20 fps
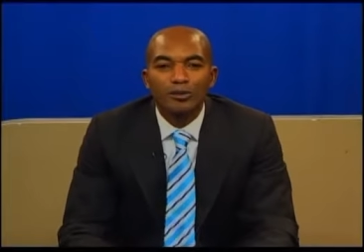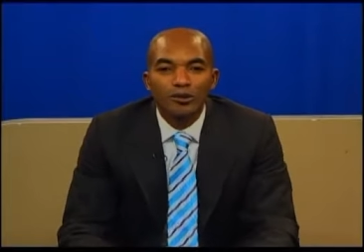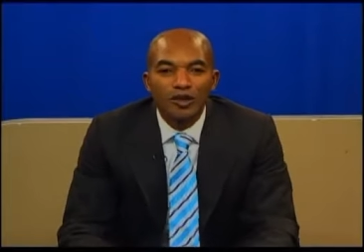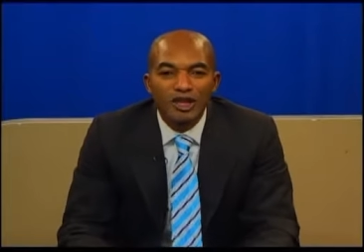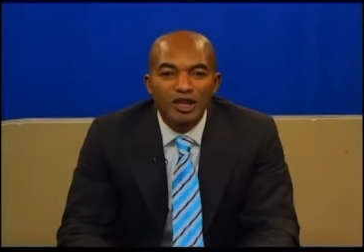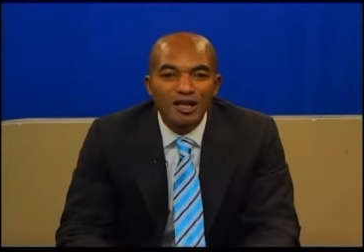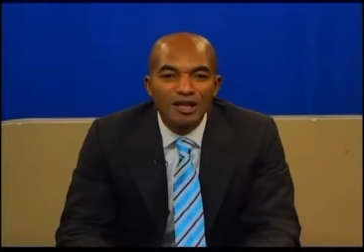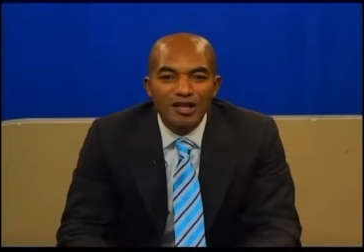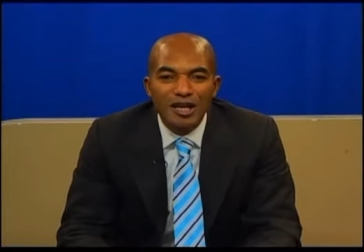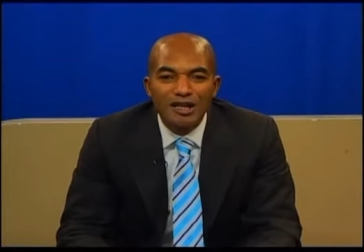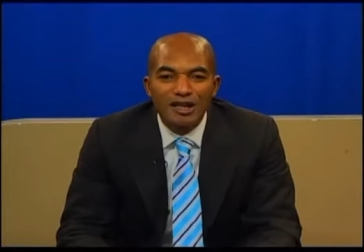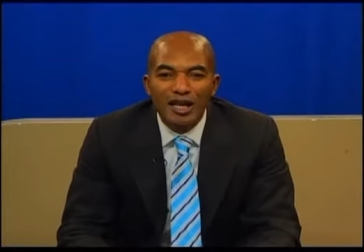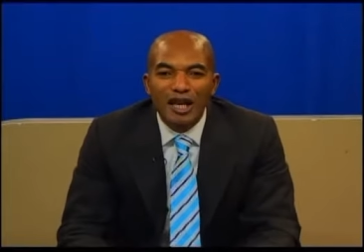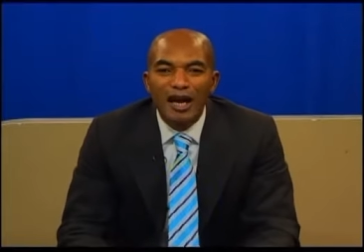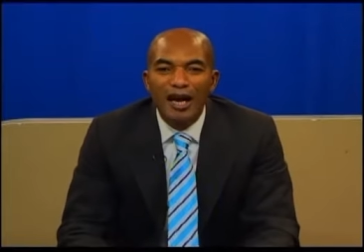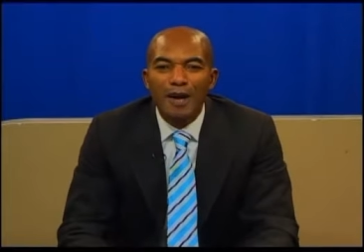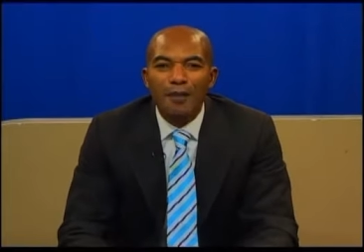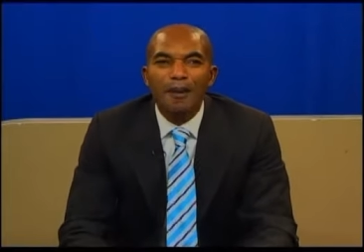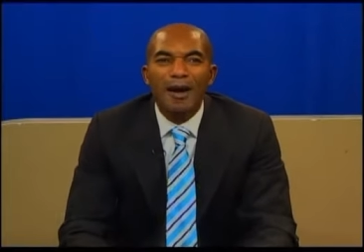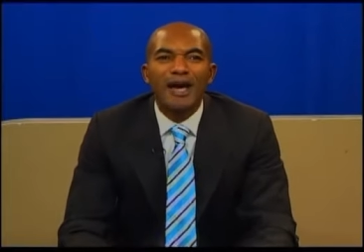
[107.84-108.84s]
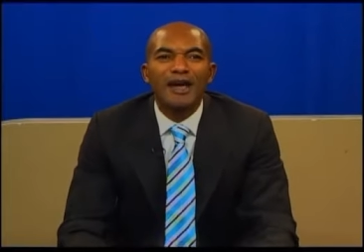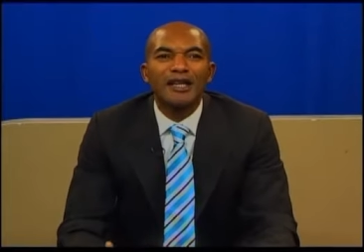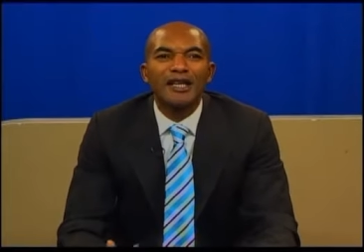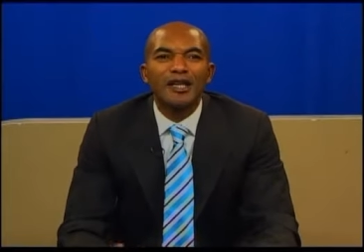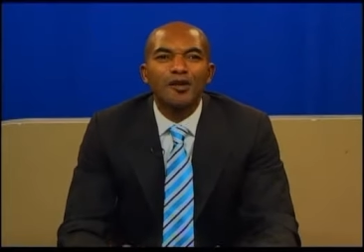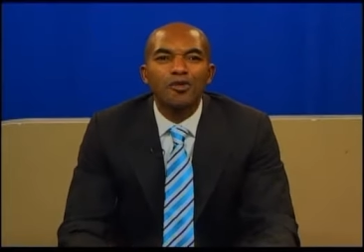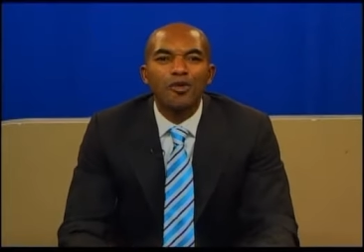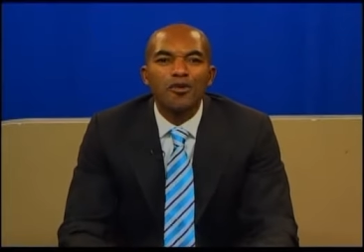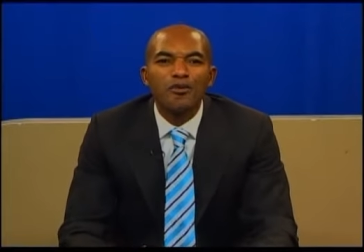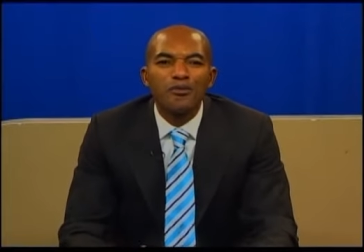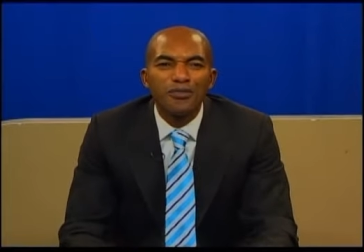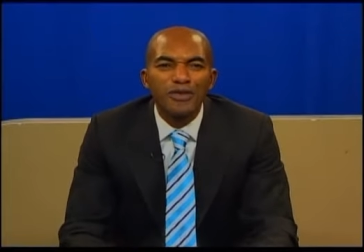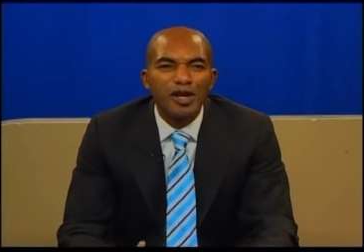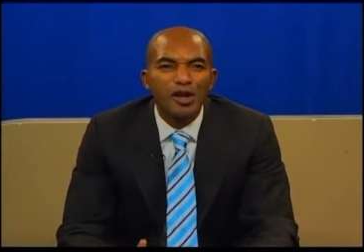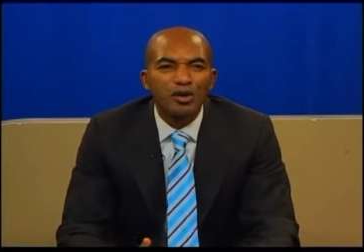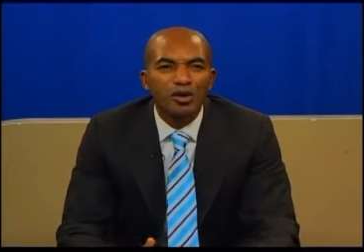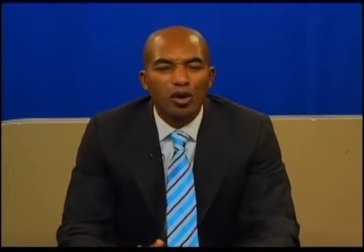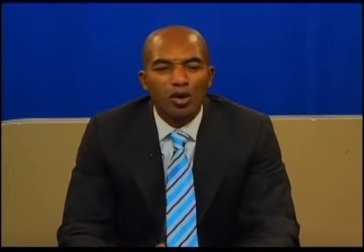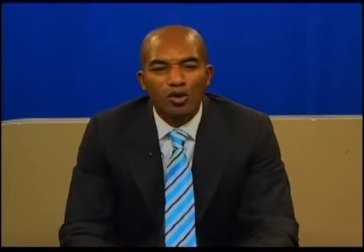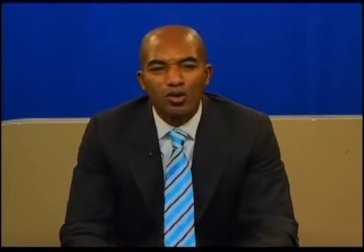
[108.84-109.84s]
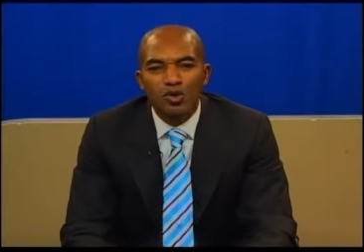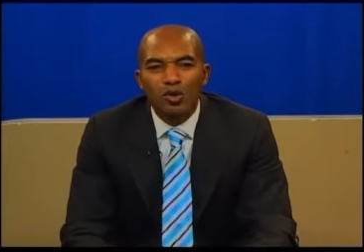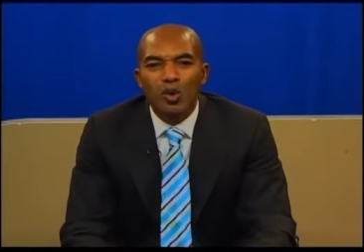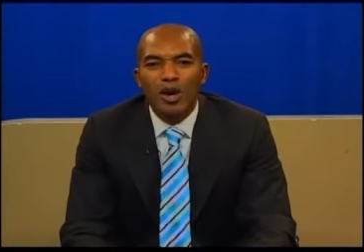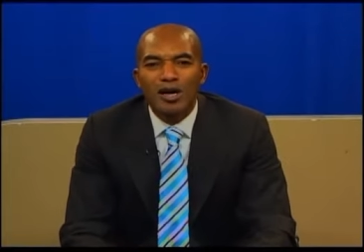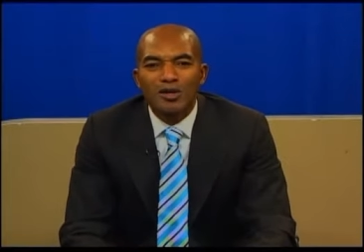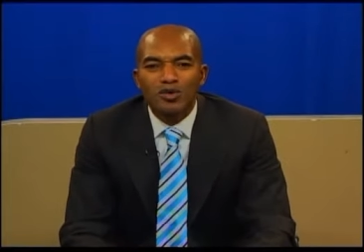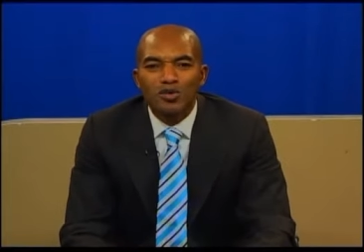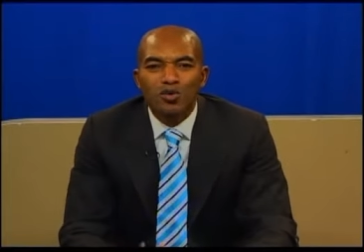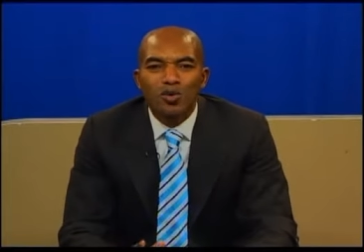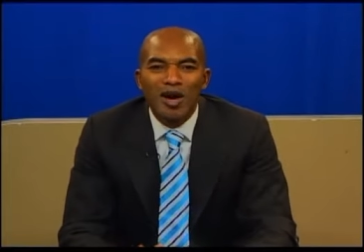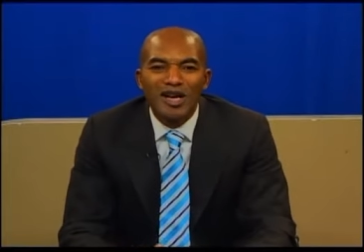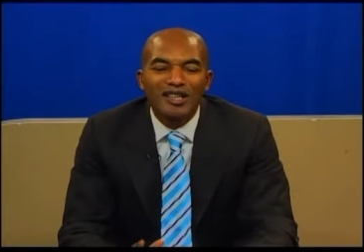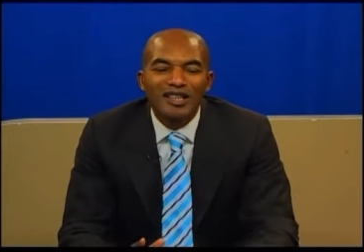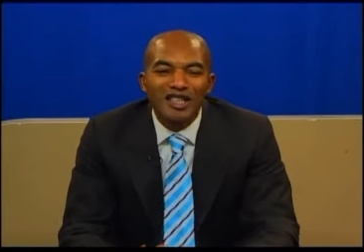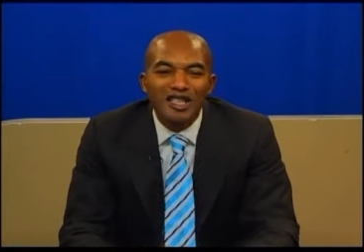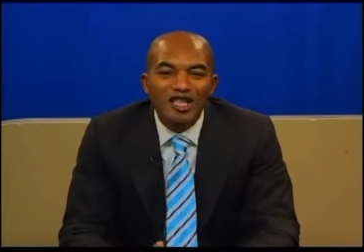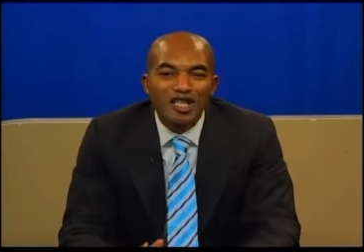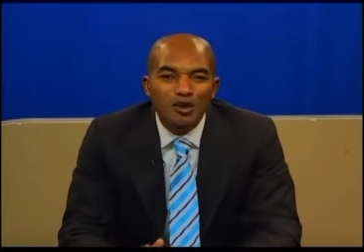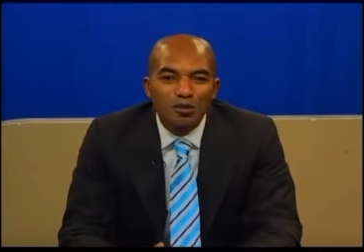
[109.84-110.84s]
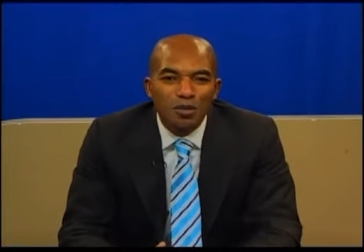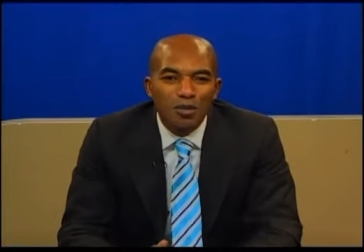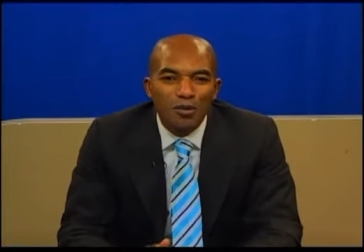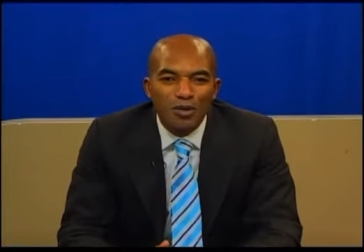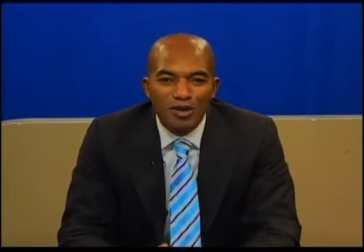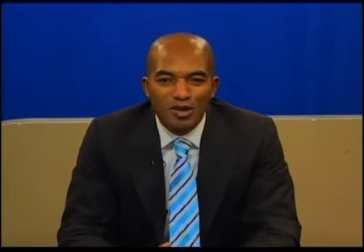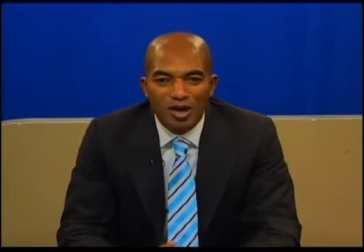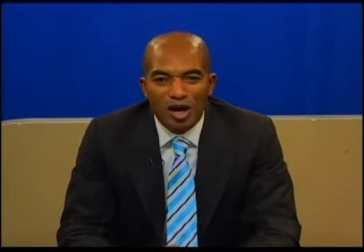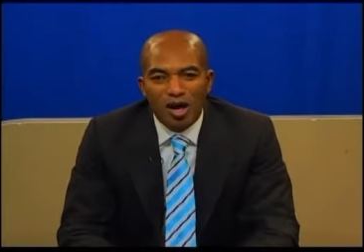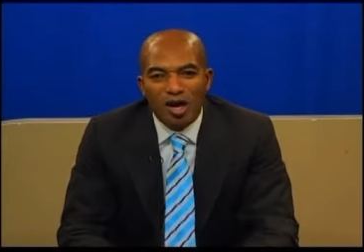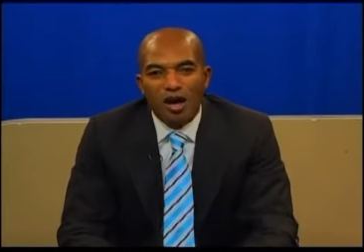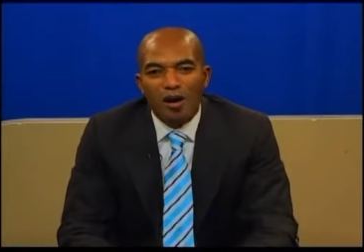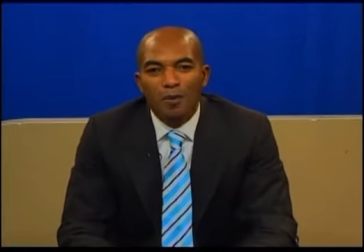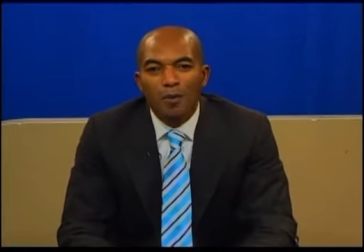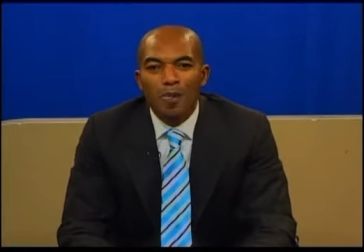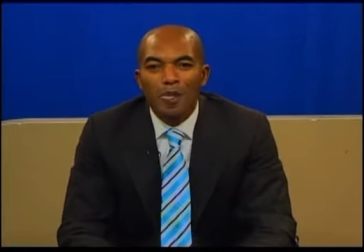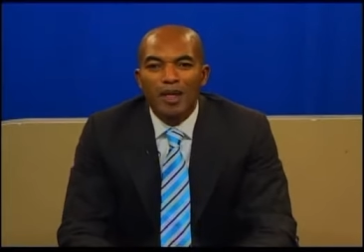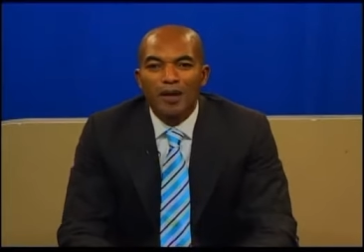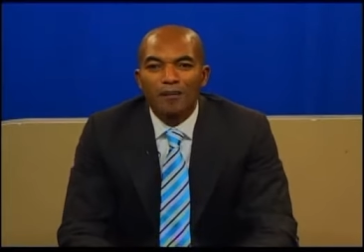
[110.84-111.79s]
Jesus came and he revealed unto us what these spirits are,